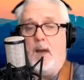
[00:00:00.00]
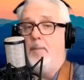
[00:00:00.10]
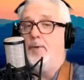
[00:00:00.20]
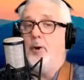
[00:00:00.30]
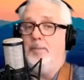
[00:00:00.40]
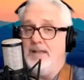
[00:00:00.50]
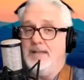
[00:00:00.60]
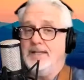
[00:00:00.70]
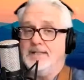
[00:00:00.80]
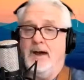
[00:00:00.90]

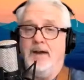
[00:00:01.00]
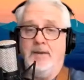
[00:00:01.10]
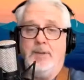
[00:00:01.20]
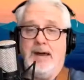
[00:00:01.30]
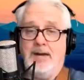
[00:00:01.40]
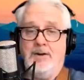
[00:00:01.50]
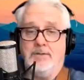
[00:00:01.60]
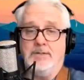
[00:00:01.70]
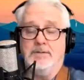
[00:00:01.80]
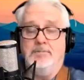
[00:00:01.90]
Prometheus Unbound.